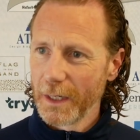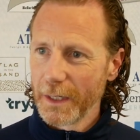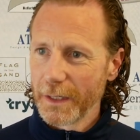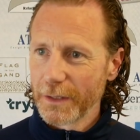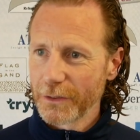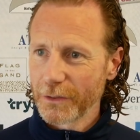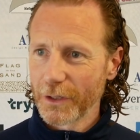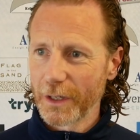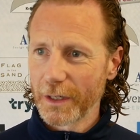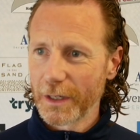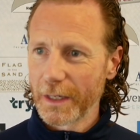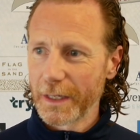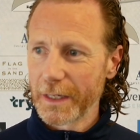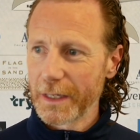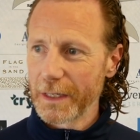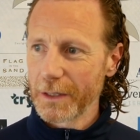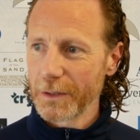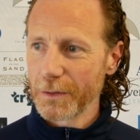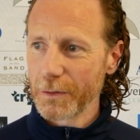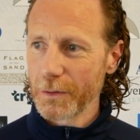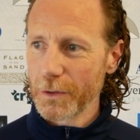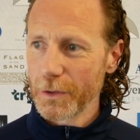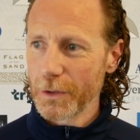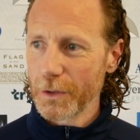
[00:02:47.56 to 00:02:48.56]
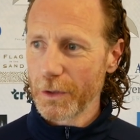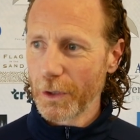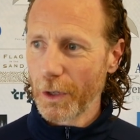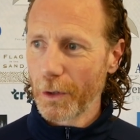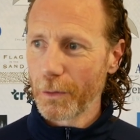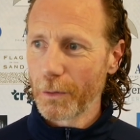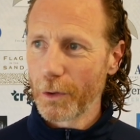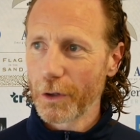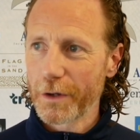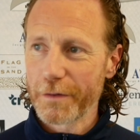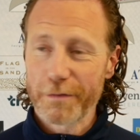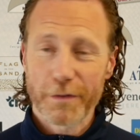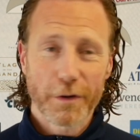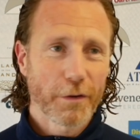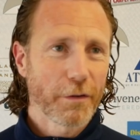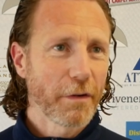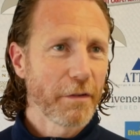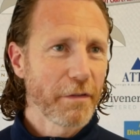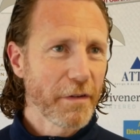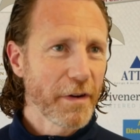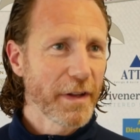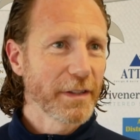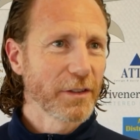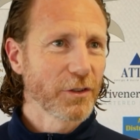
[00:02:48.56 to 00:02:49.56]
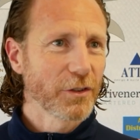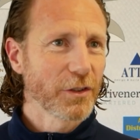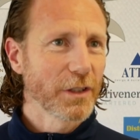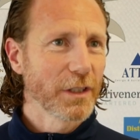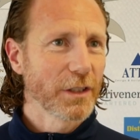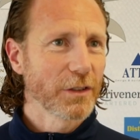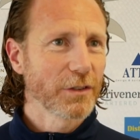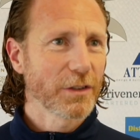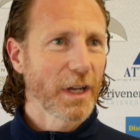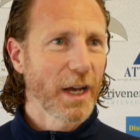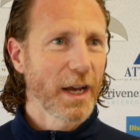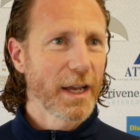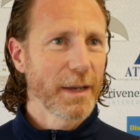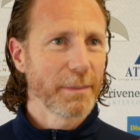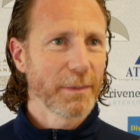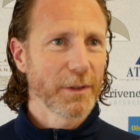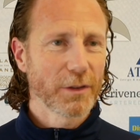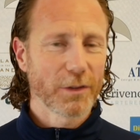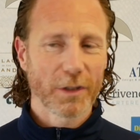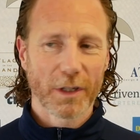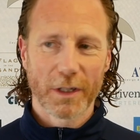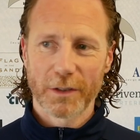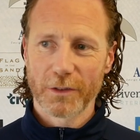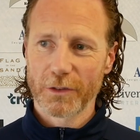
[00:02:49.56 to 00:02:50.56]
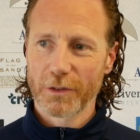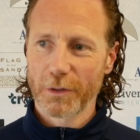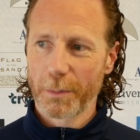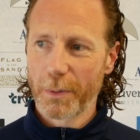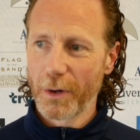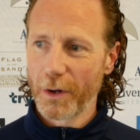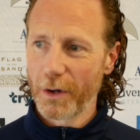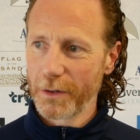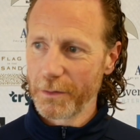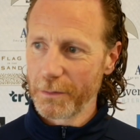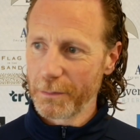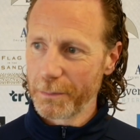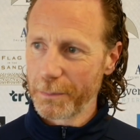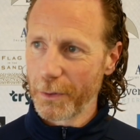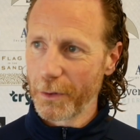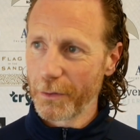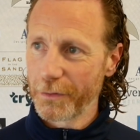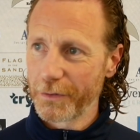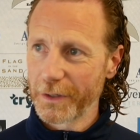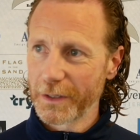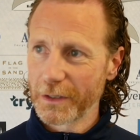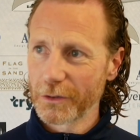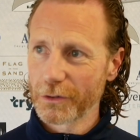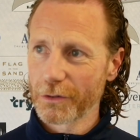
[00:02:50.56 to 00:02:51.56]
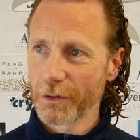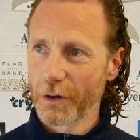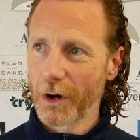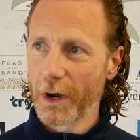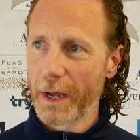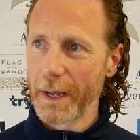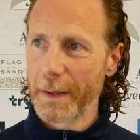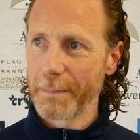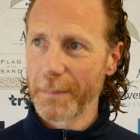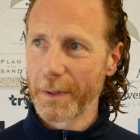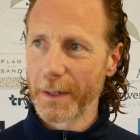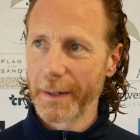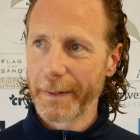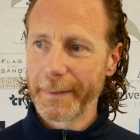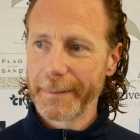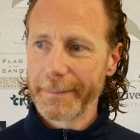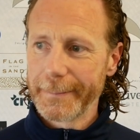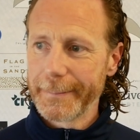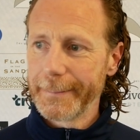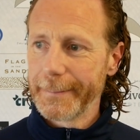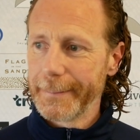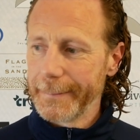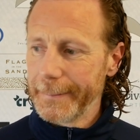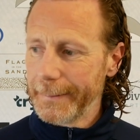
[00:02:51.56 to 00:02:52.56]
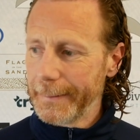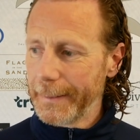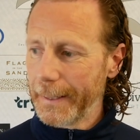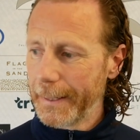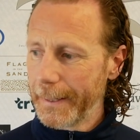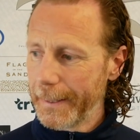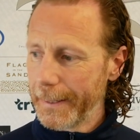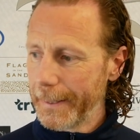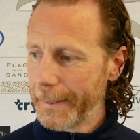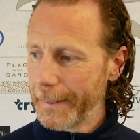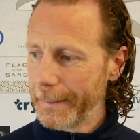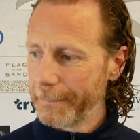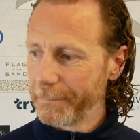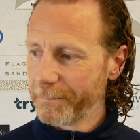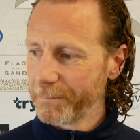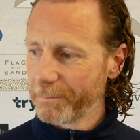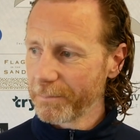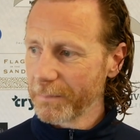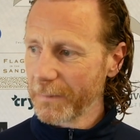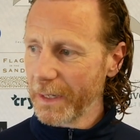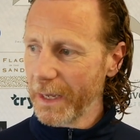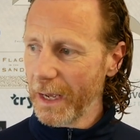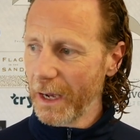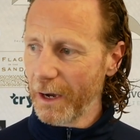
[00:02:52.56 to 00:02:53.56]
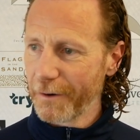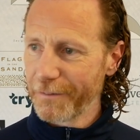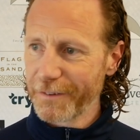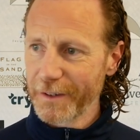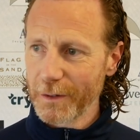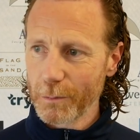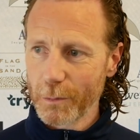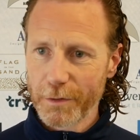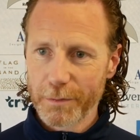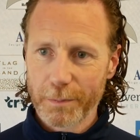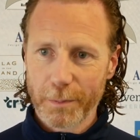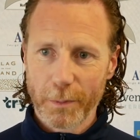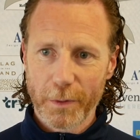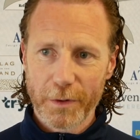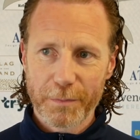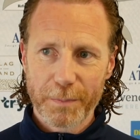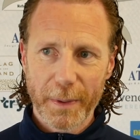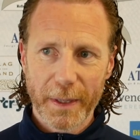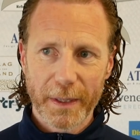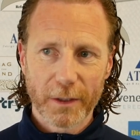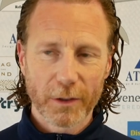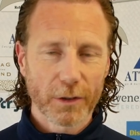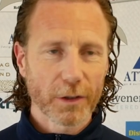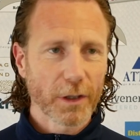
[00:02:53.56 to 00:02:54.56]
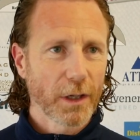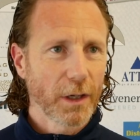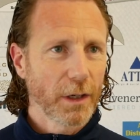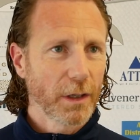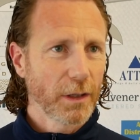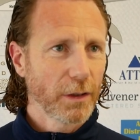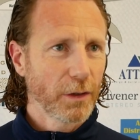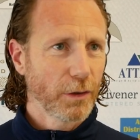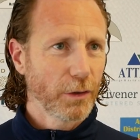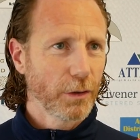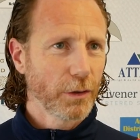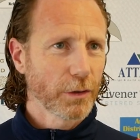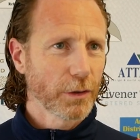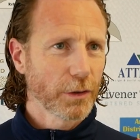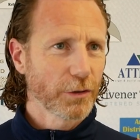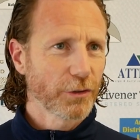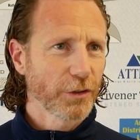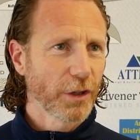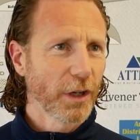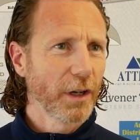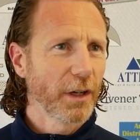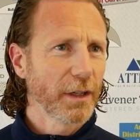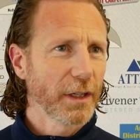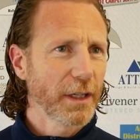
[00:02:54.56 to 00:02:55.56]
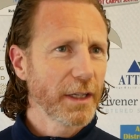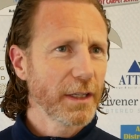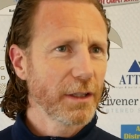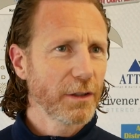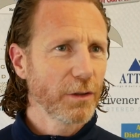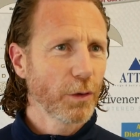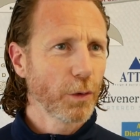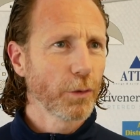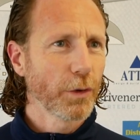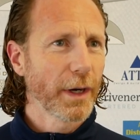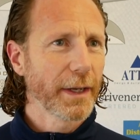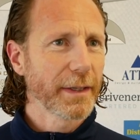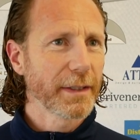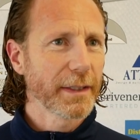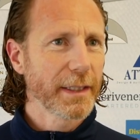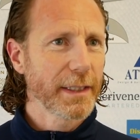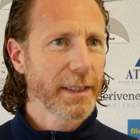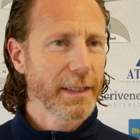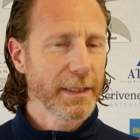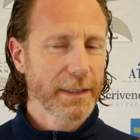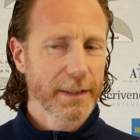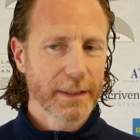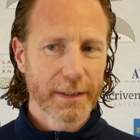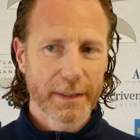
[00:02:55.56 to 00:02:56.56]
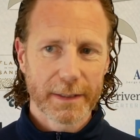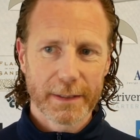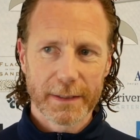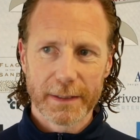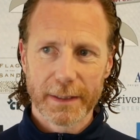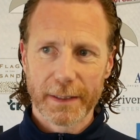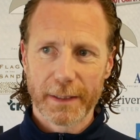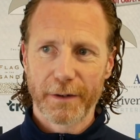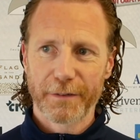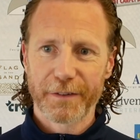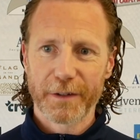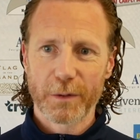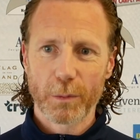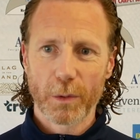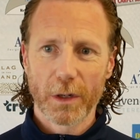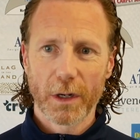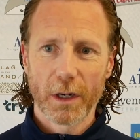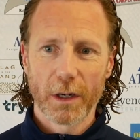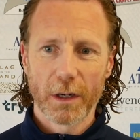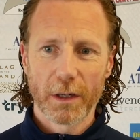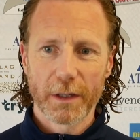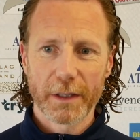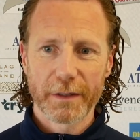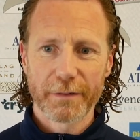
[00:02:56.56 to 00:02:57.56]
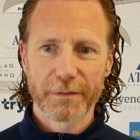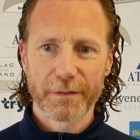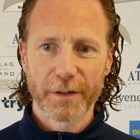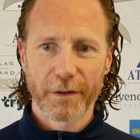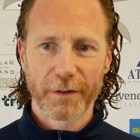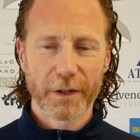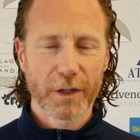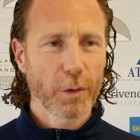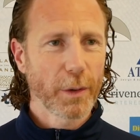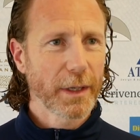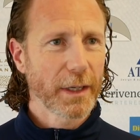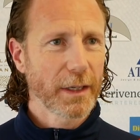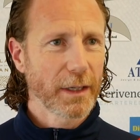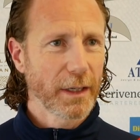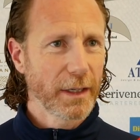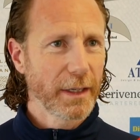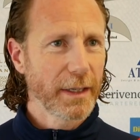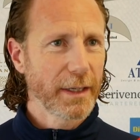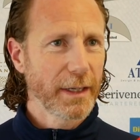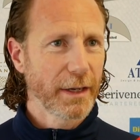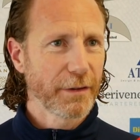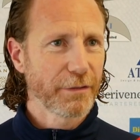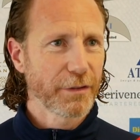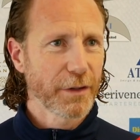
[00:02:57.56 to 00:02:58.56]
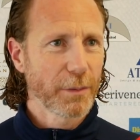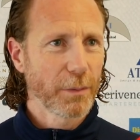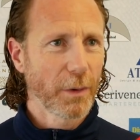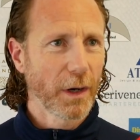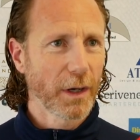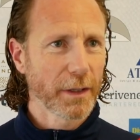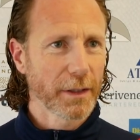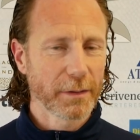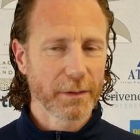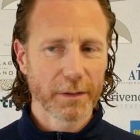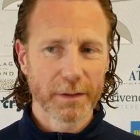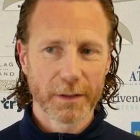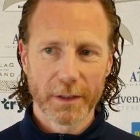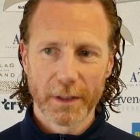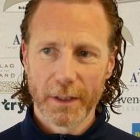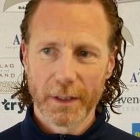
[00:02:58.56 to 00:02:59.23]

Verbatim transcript: certainly, you know, looking for revenge in this game and, and to put, put things right. But um, yeah, I think we've we've been on a on a journey already. And I think we're learning very quickly, everyone. And